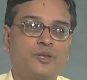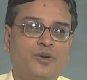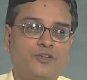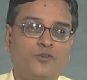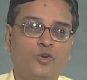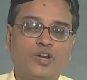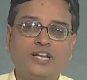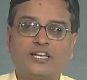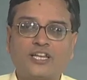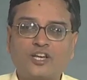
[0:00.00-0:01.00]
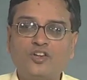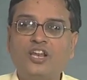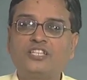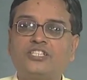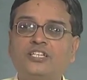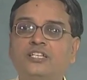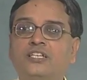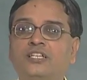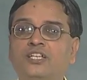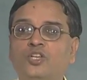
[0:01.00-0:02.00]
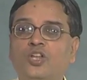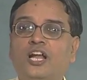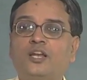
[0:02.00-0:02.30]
But if you look at the technology, you will have